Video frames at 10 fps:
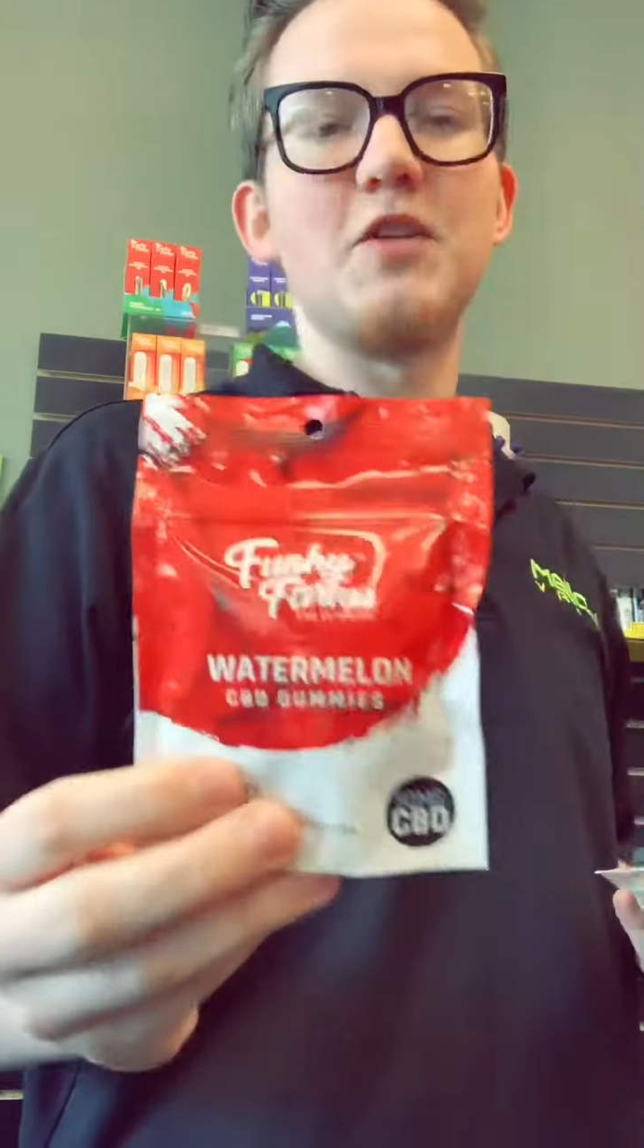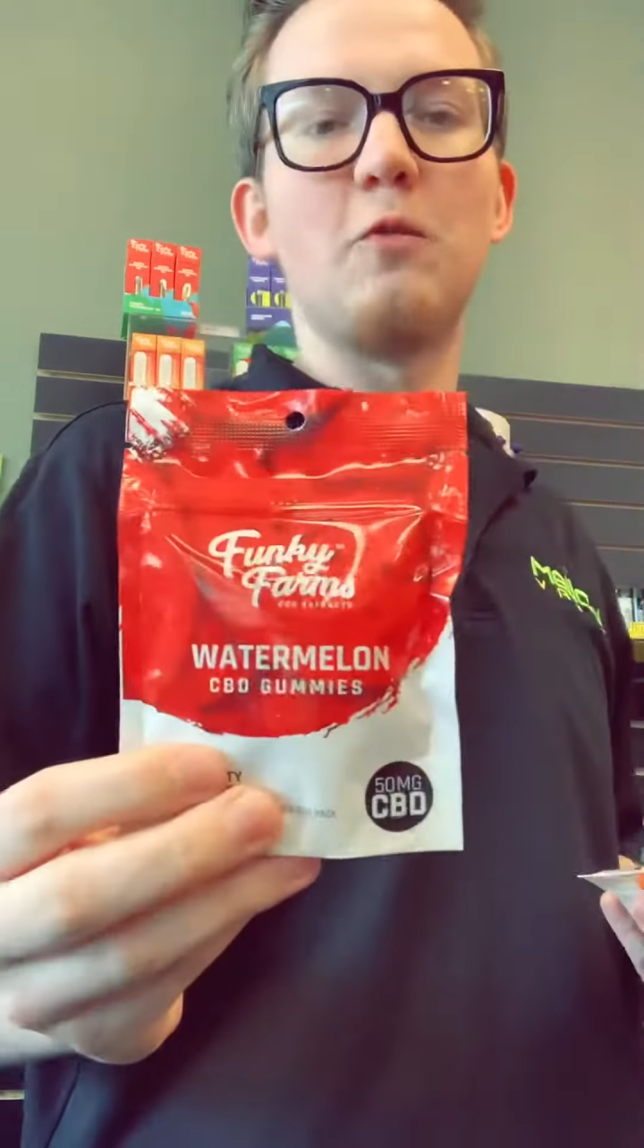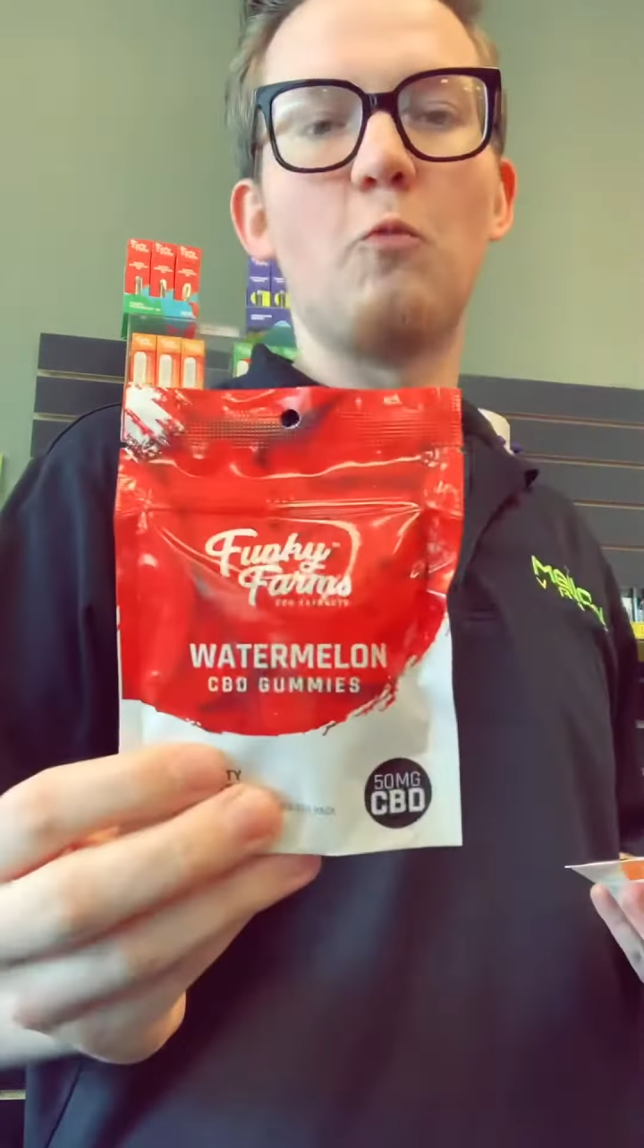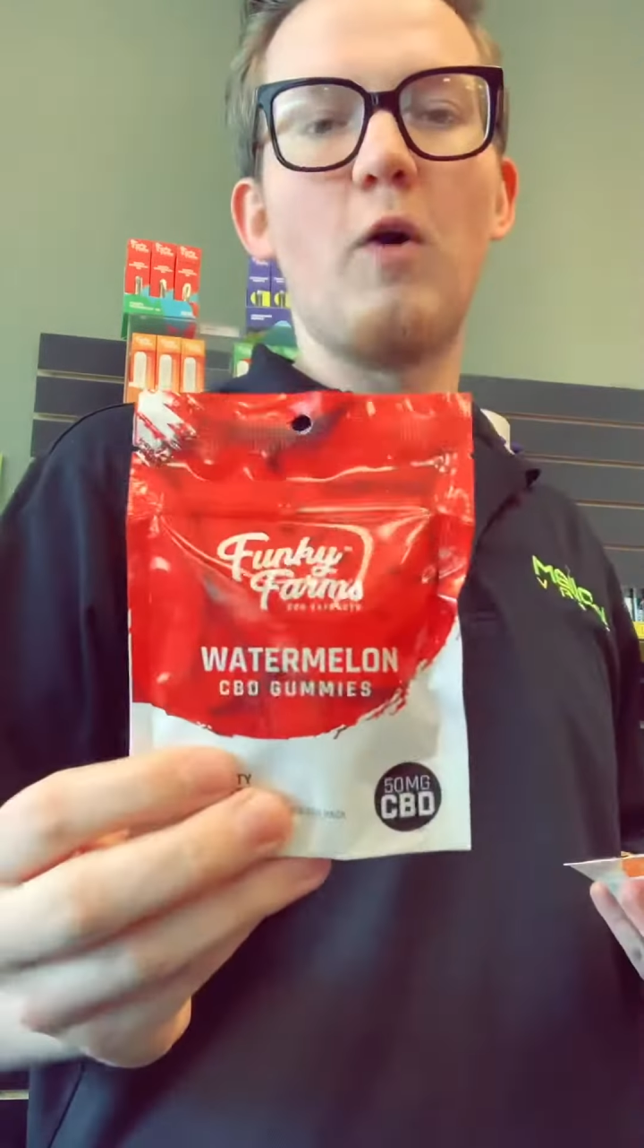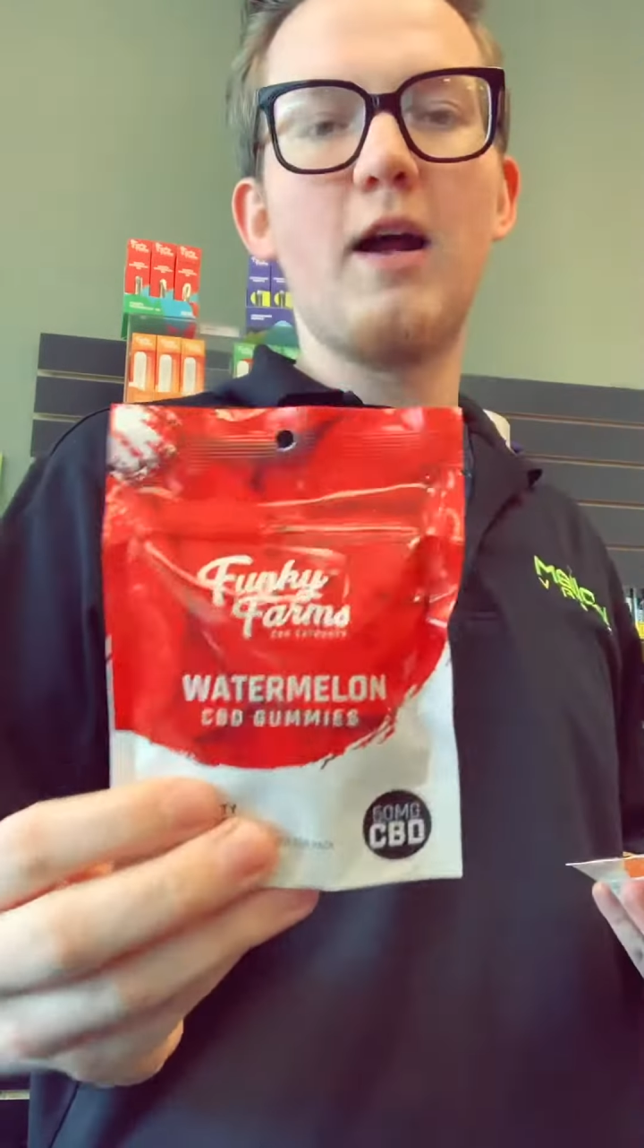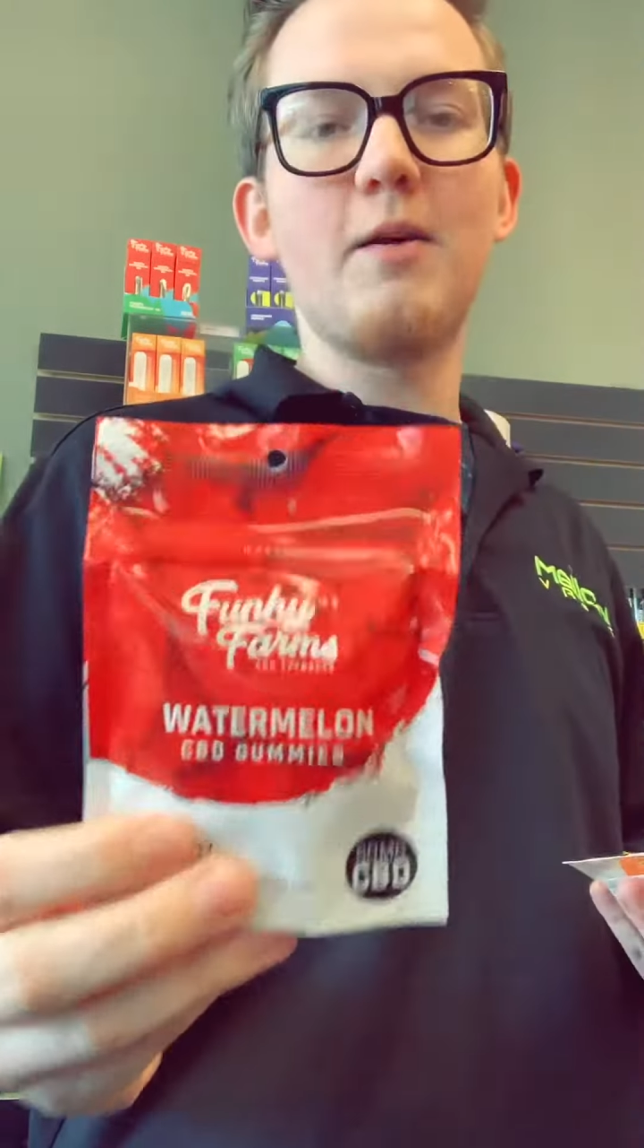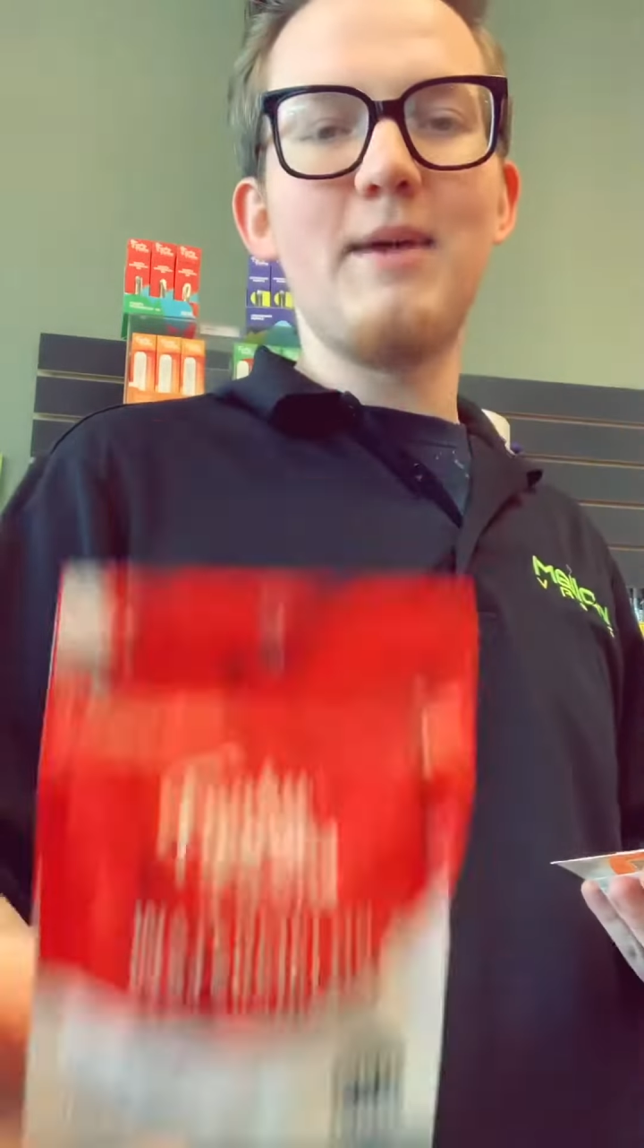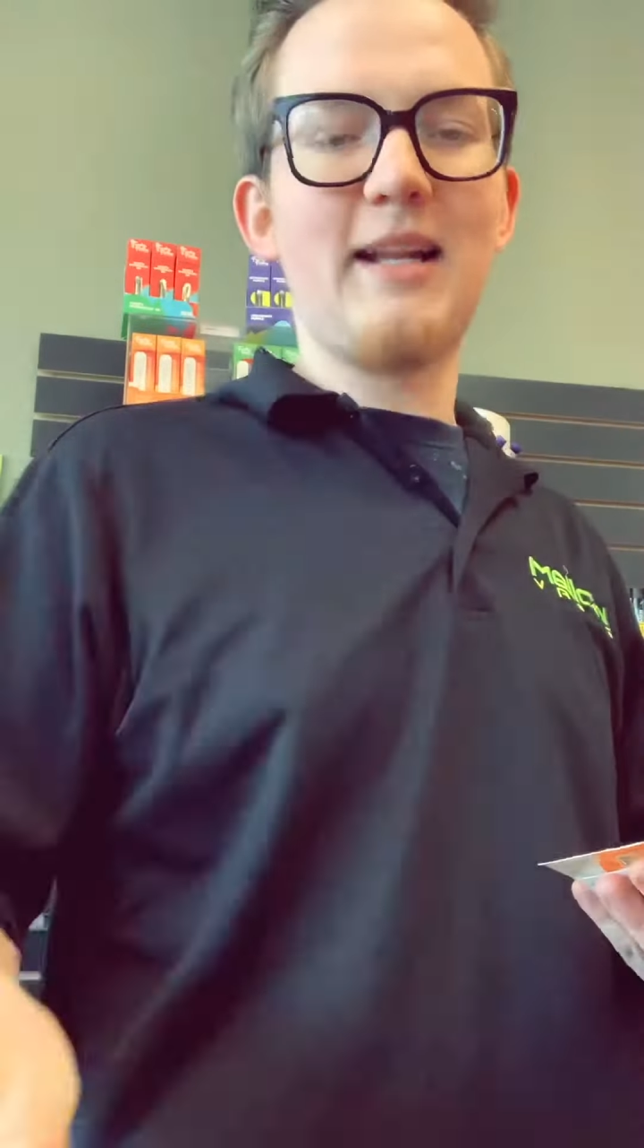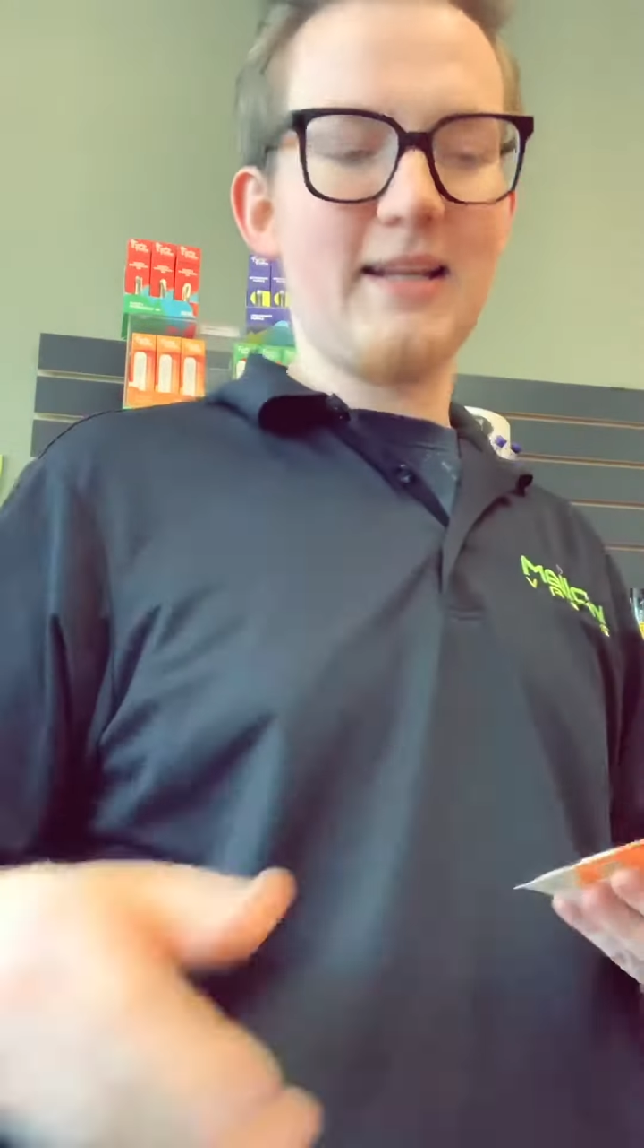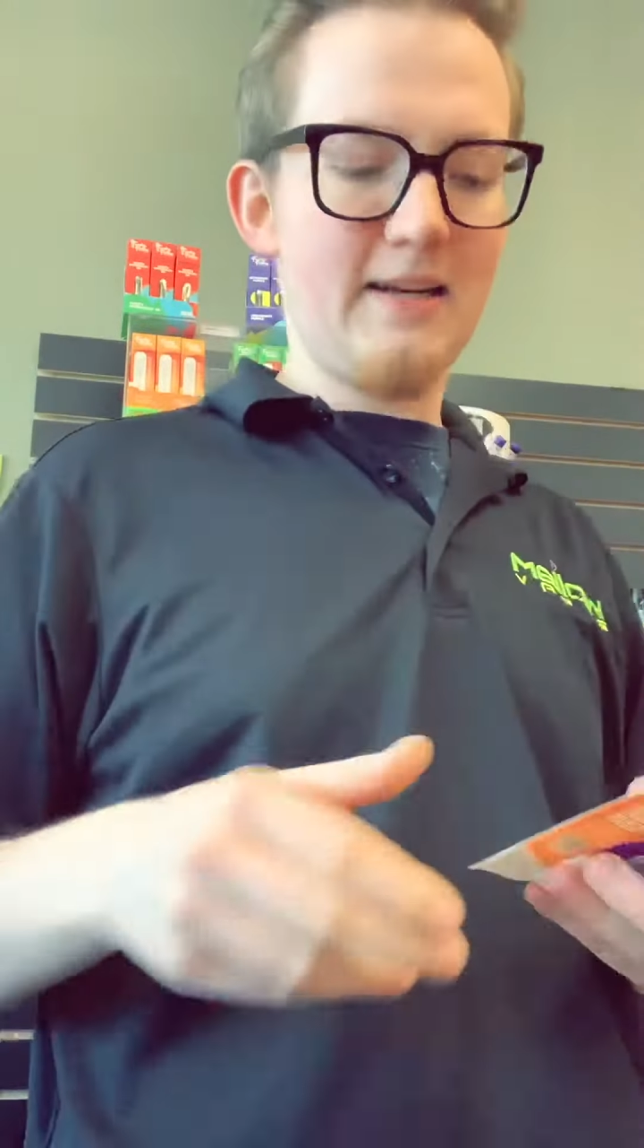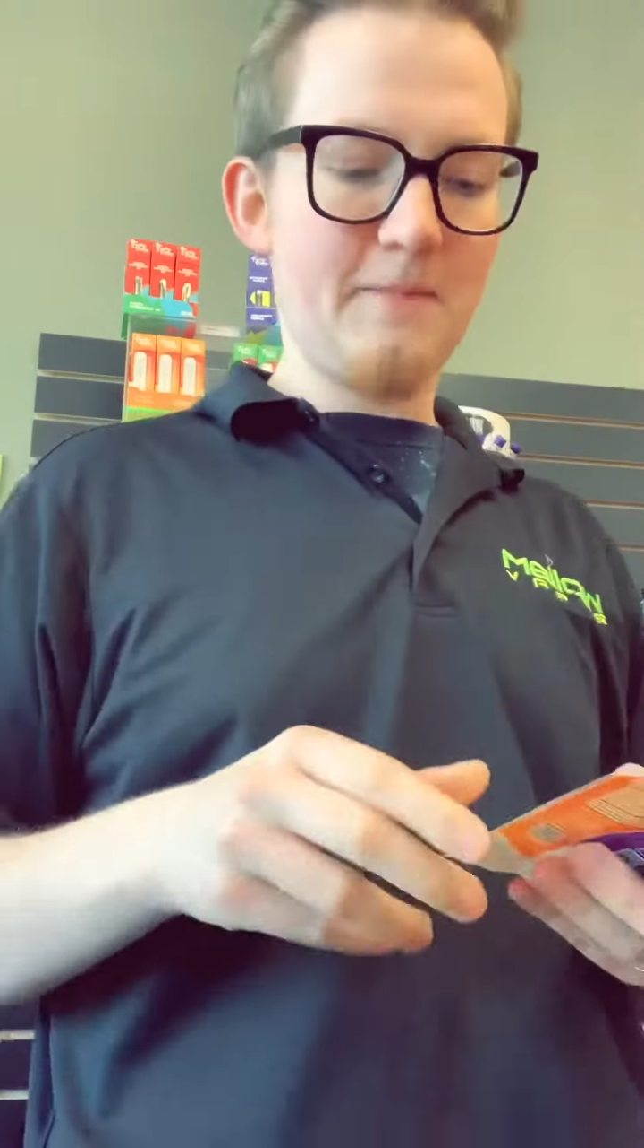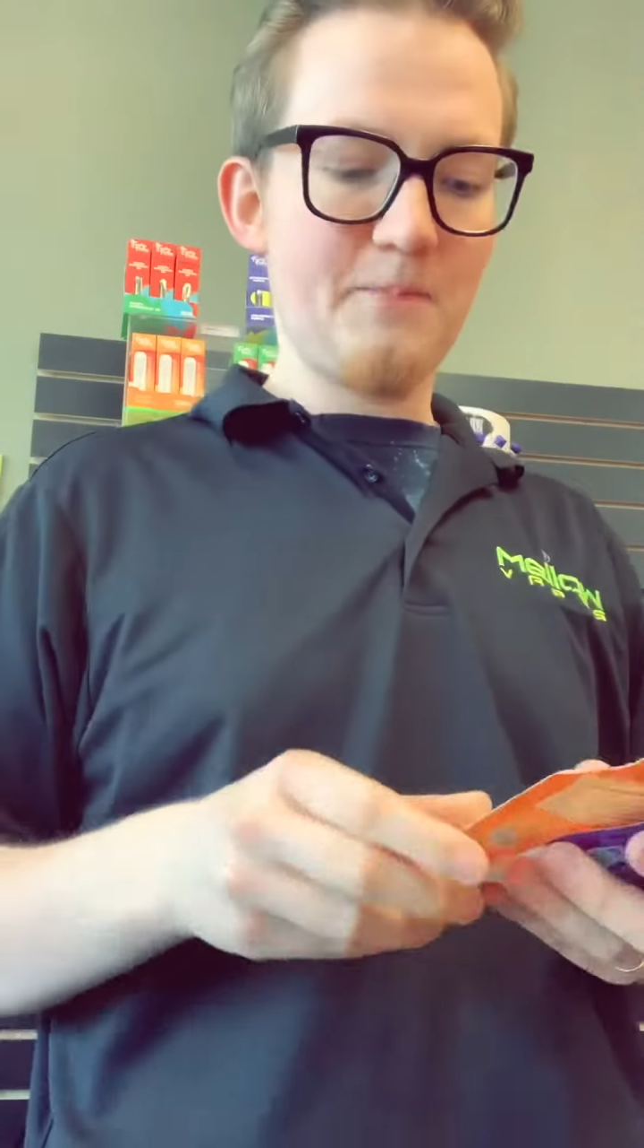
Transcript: in watermelon.